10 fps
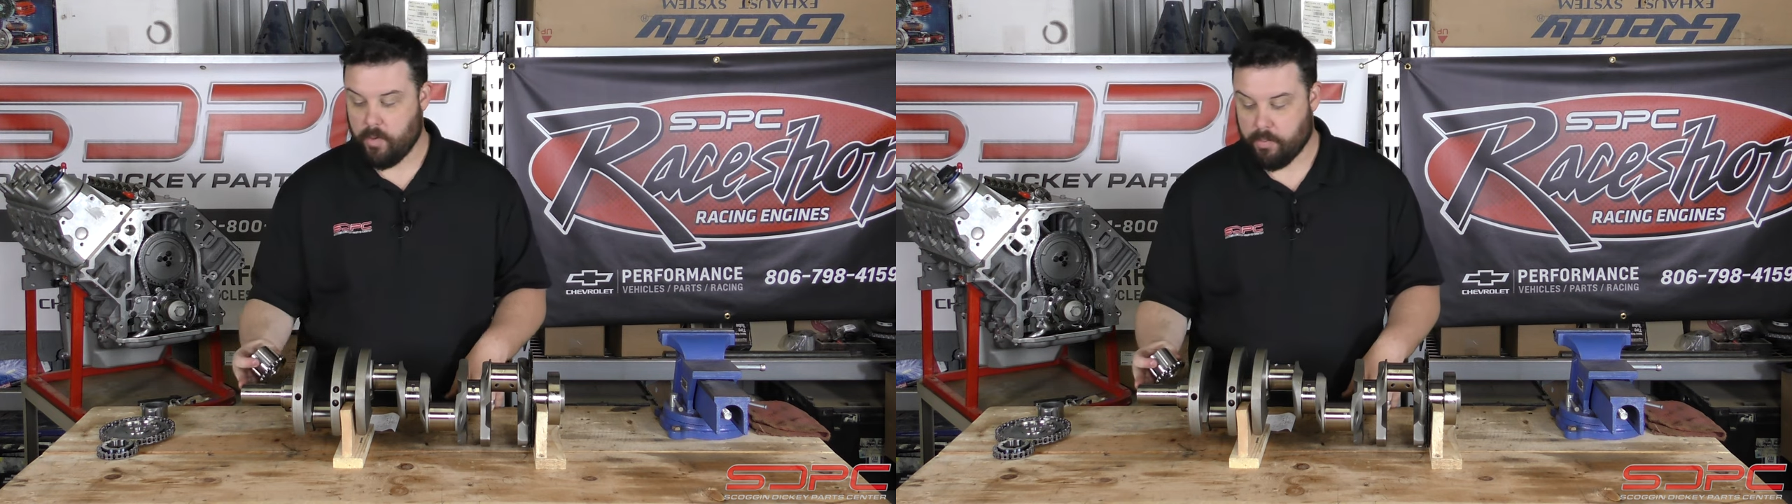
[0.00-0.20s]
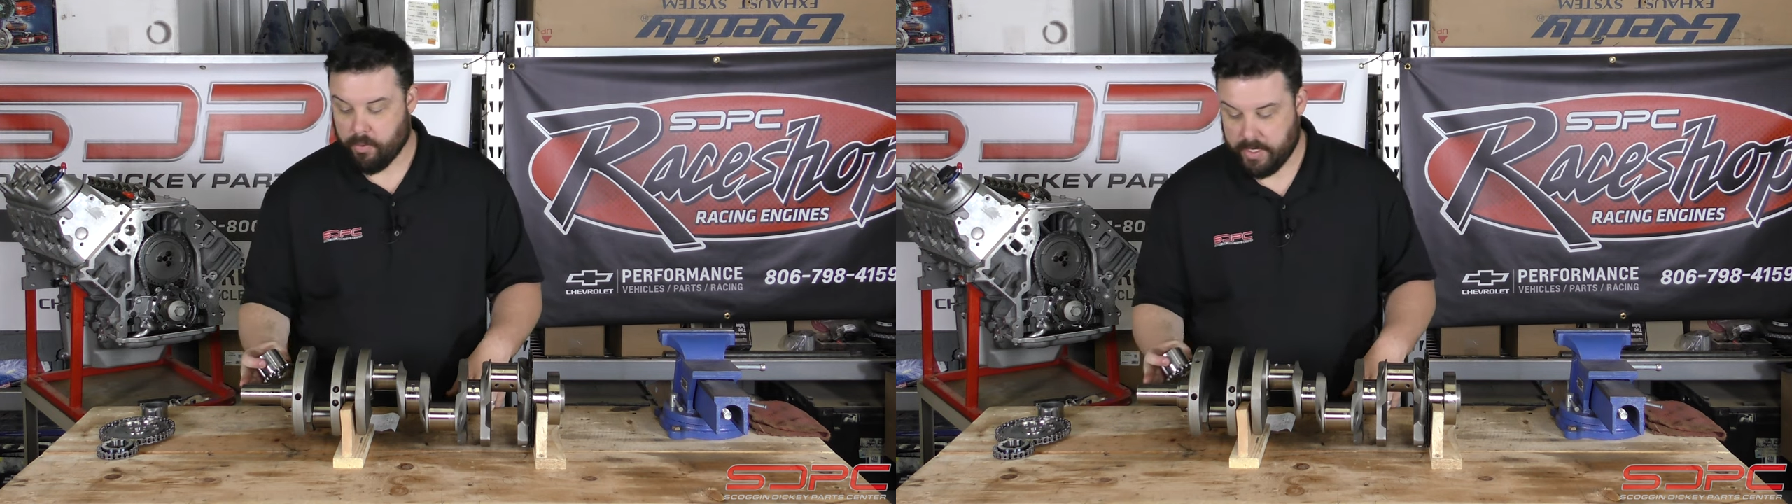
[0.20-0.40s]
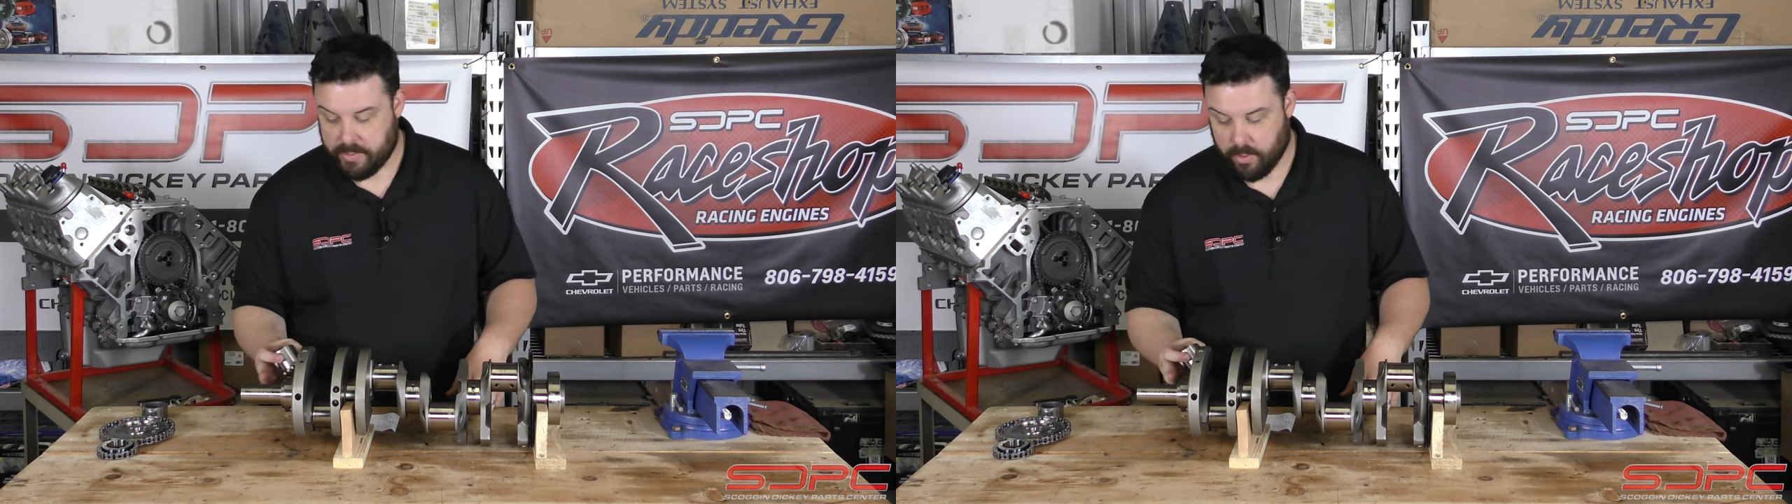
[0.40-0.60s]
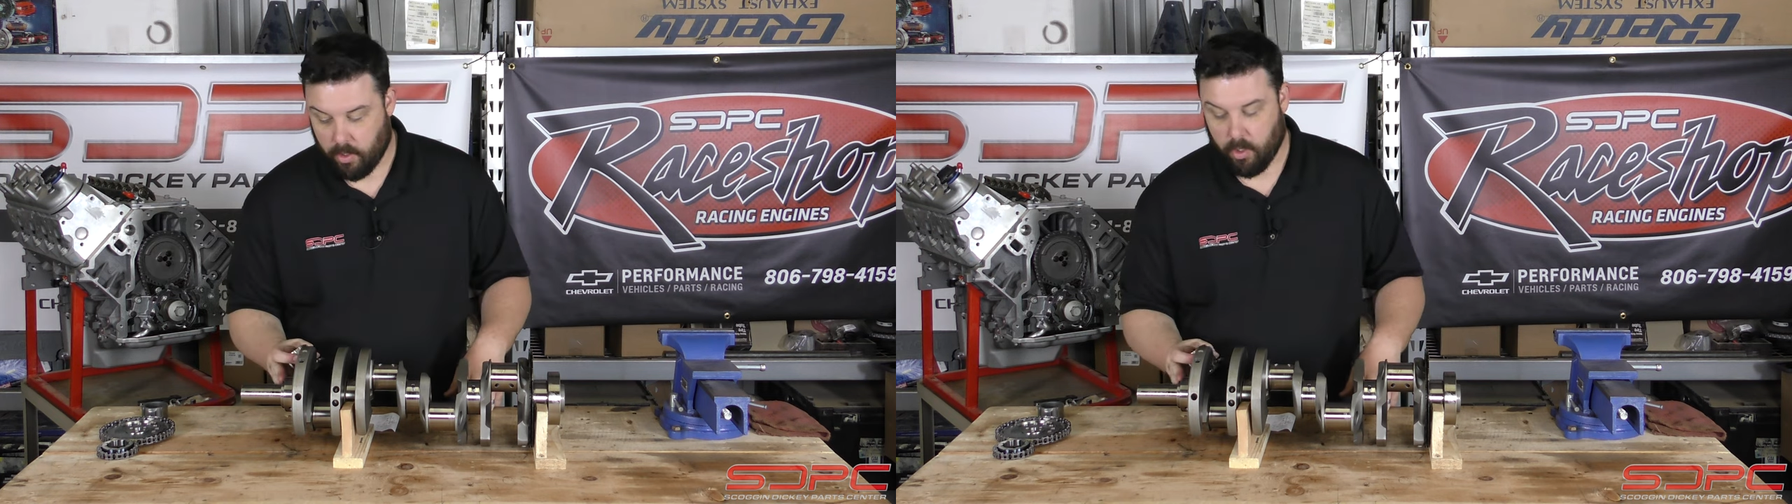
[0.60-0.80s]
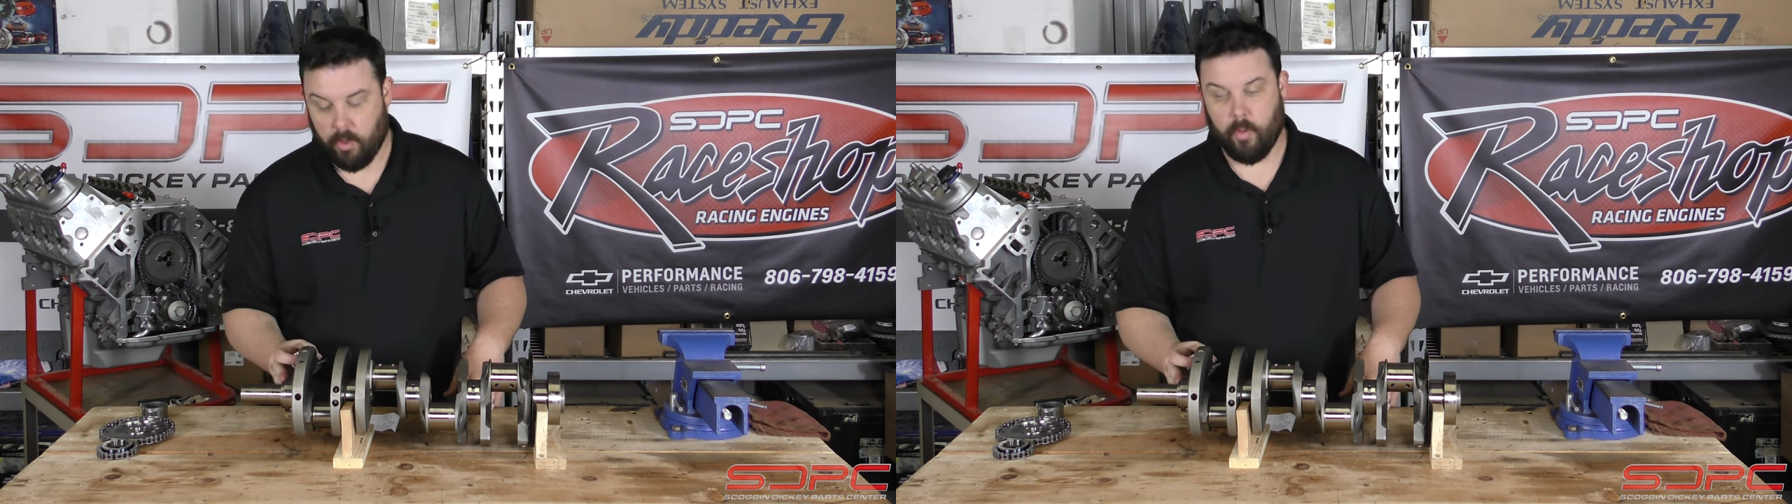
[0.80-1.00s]
you press it
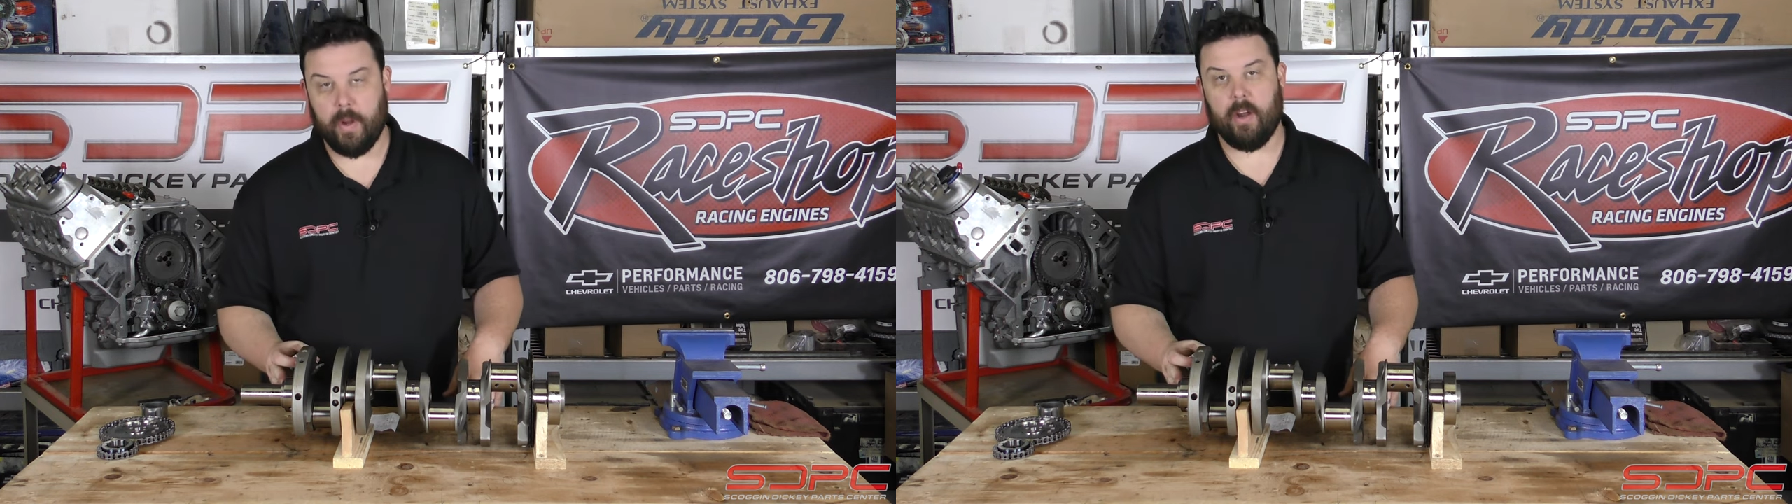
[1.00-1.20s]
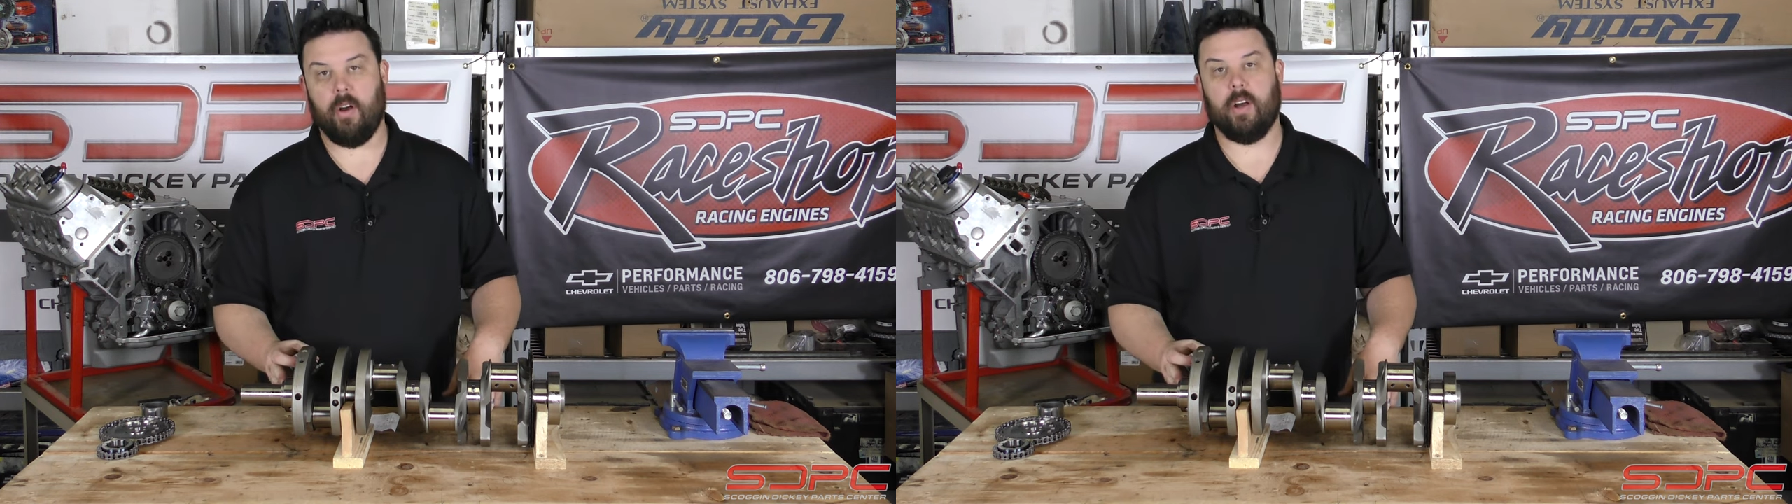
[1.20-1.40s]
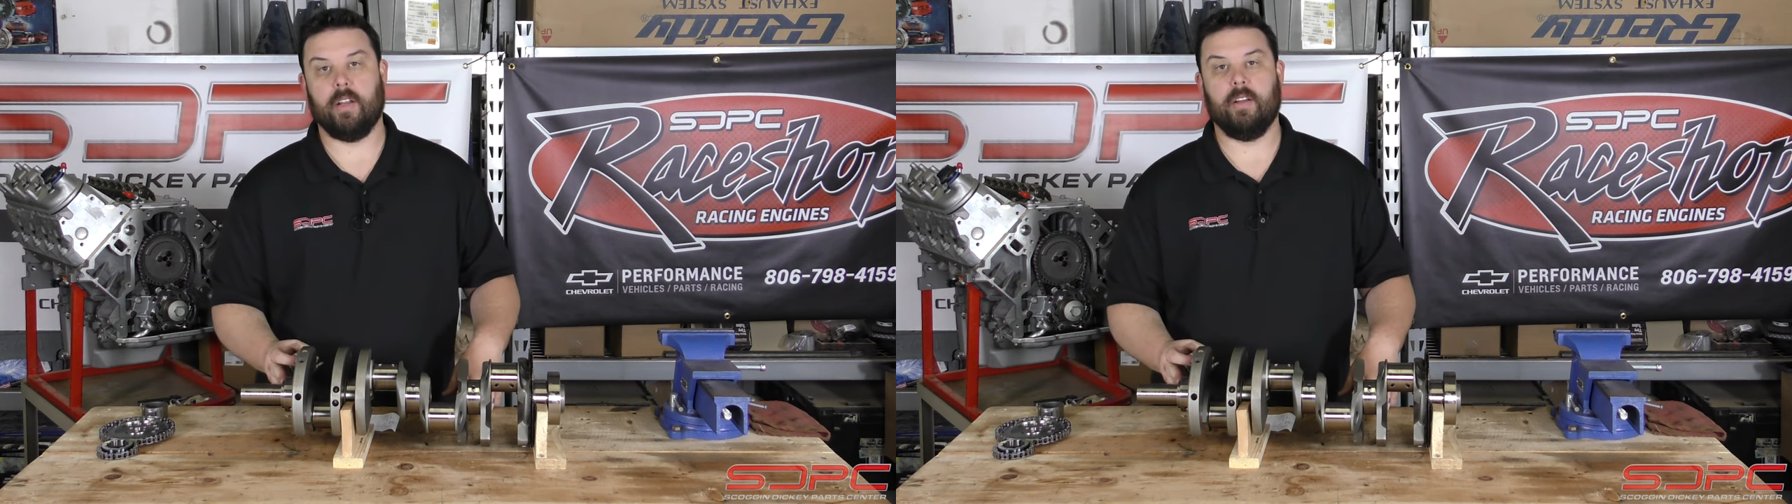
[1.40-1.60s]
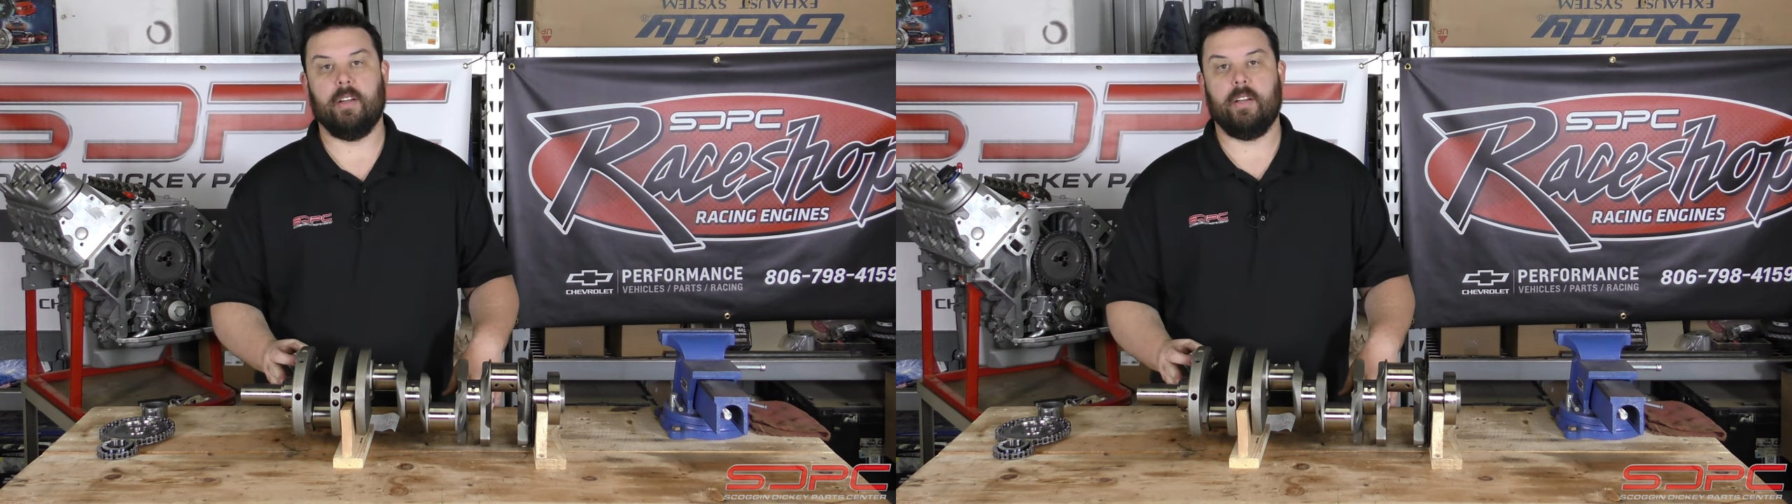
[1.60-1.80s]
all the way on,